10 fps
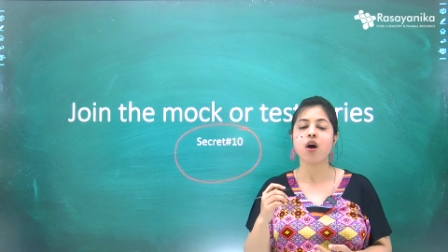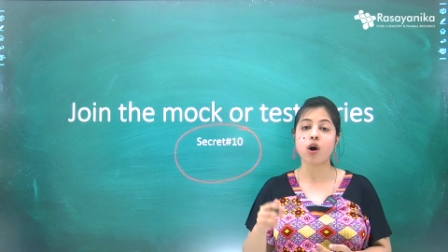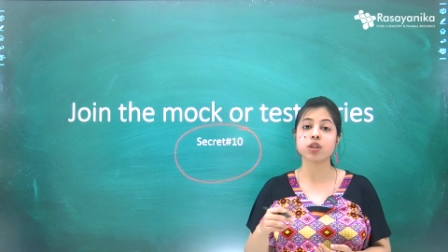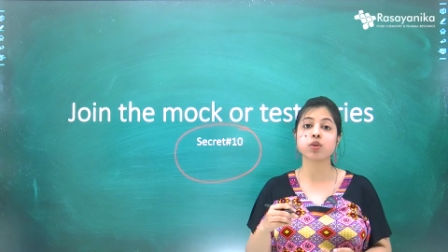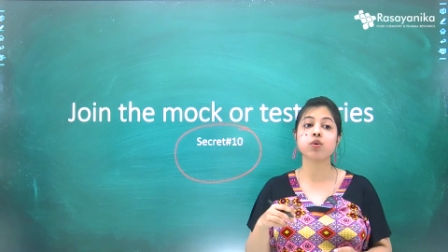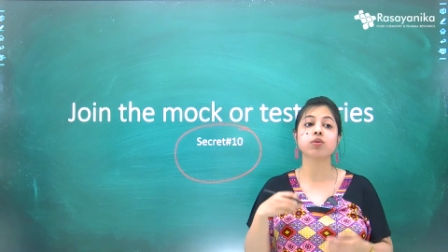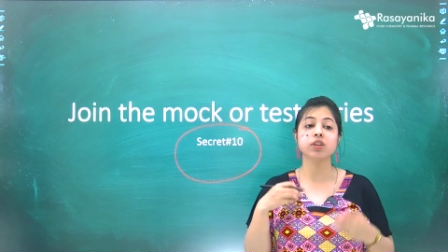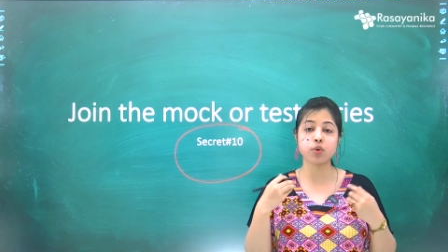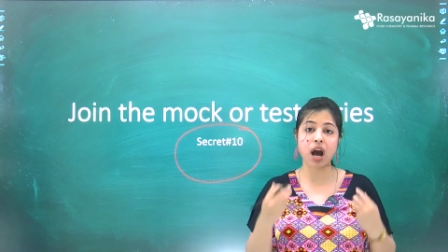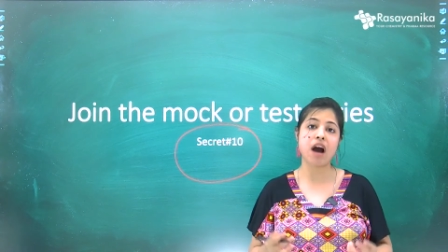Also,
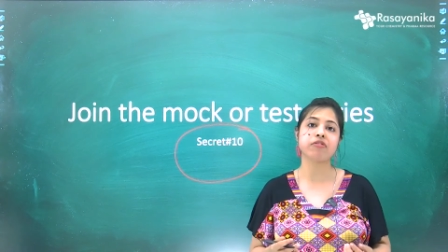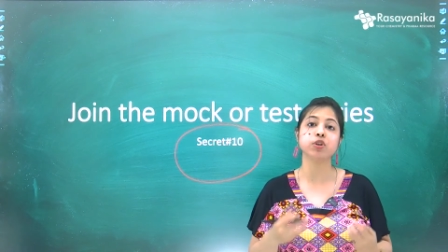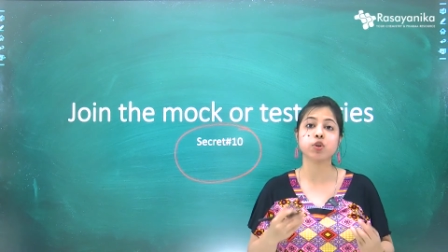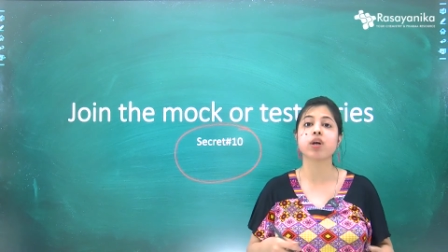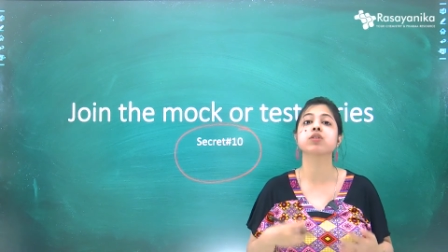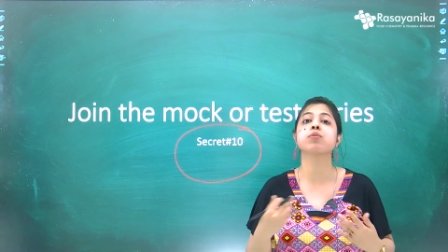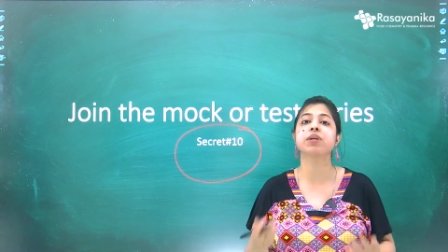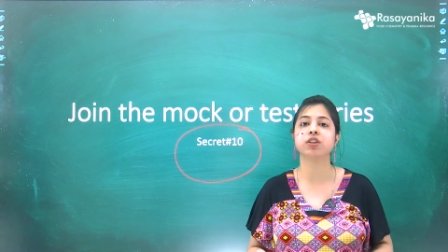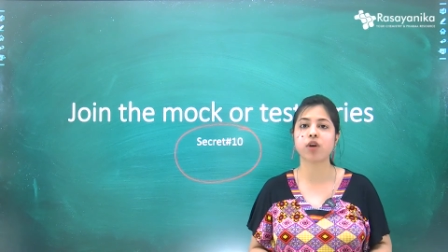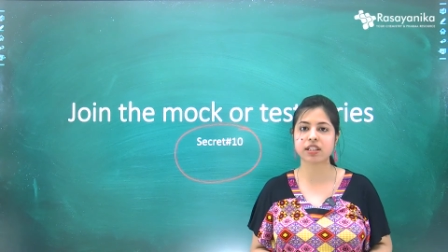you have to join so
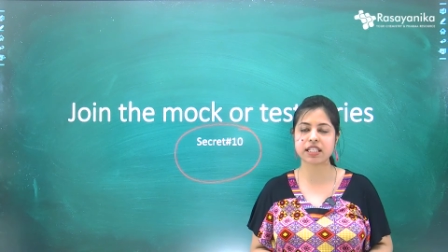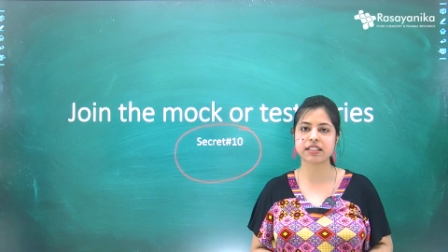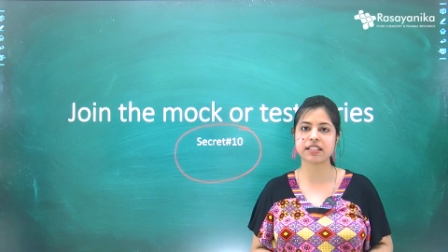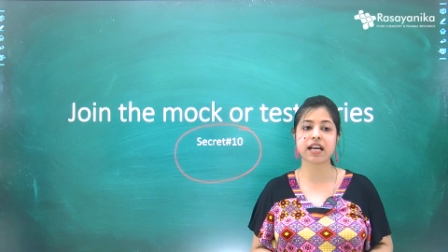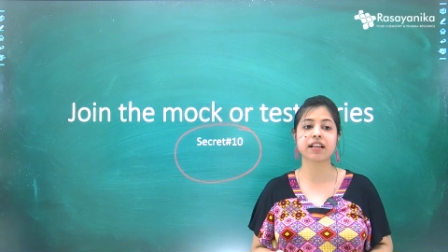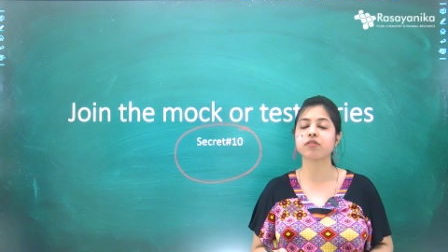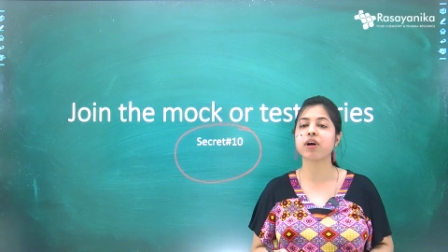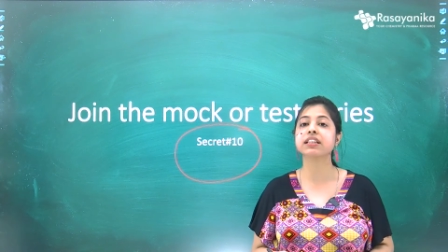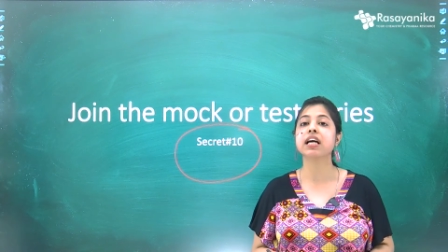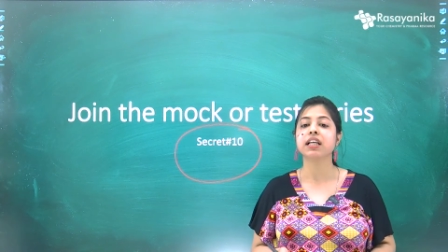many test series.
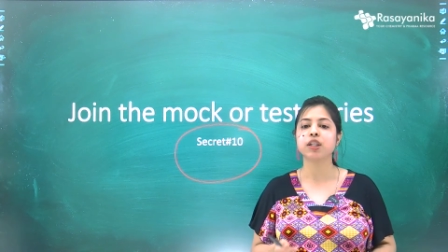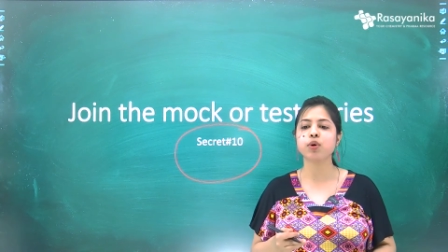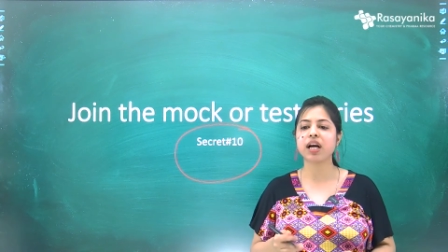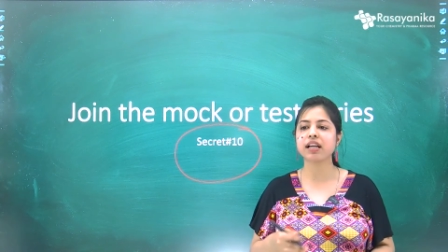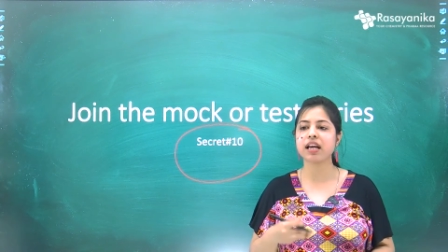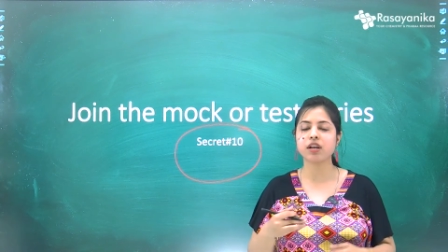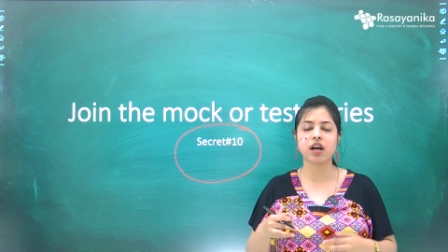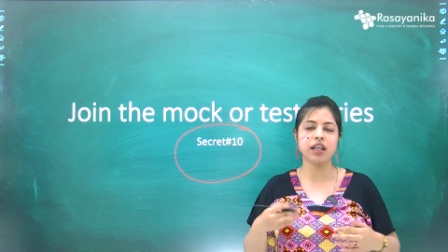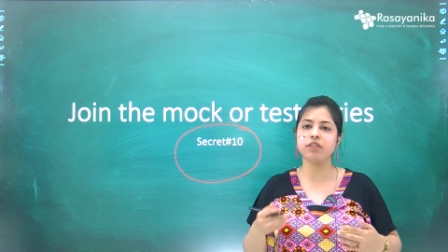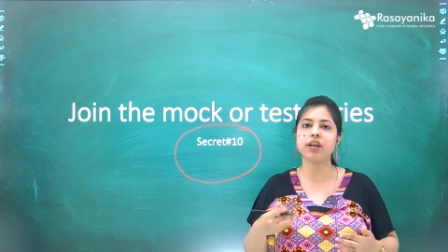Otherwise, you can
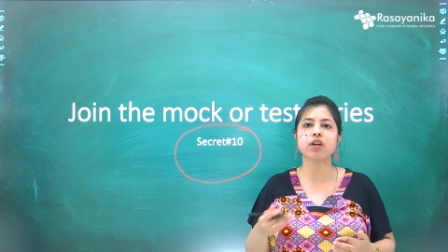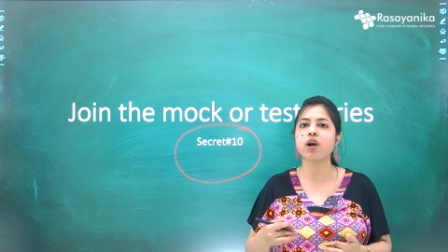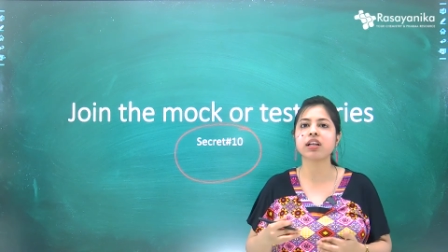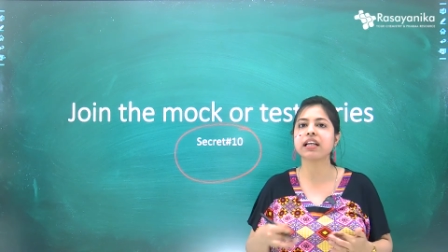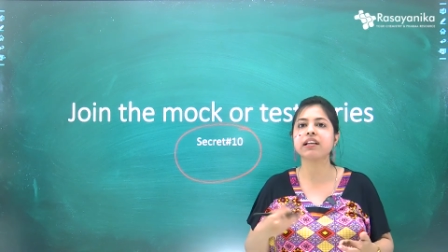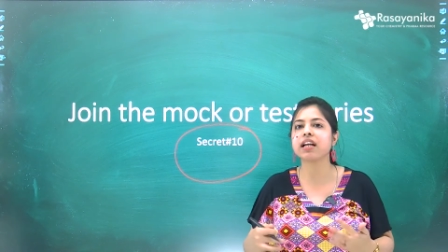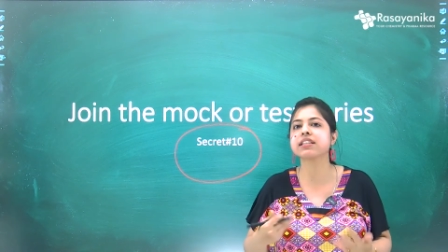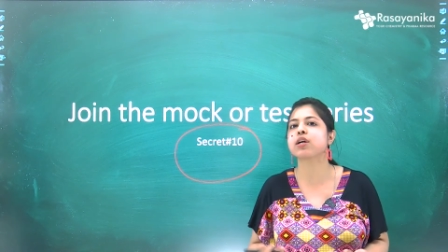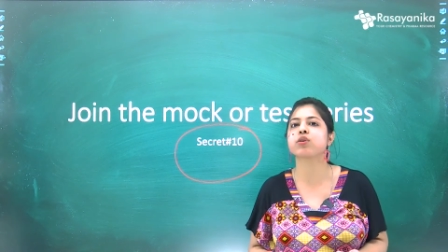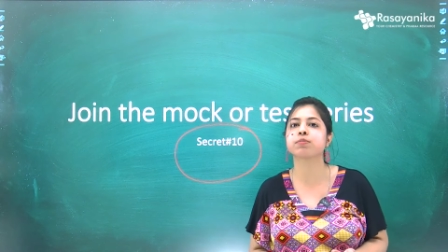uh, it will not
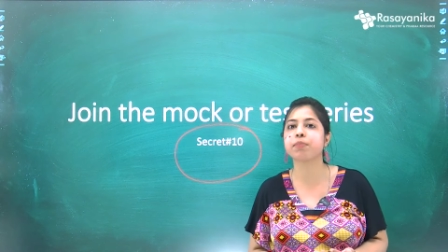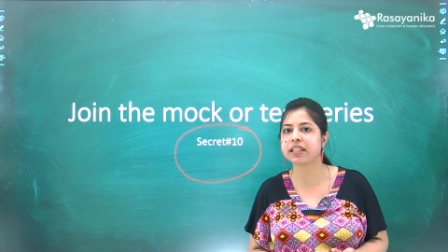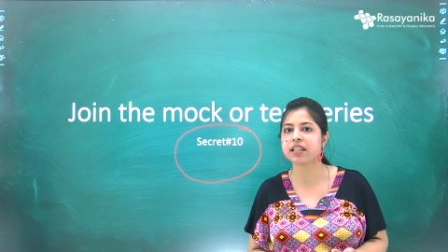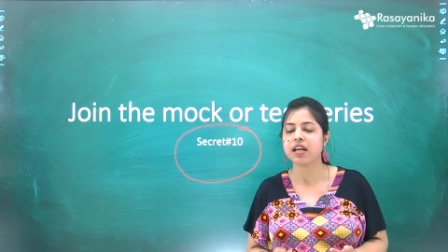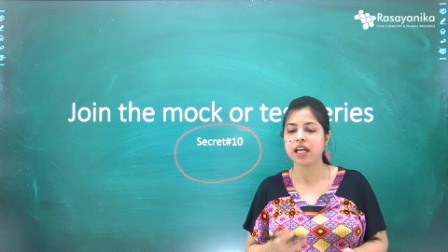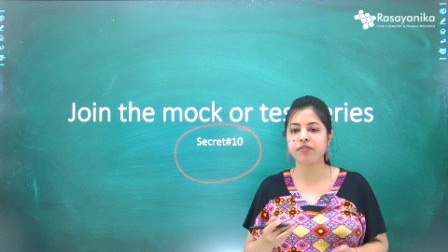increase your speed.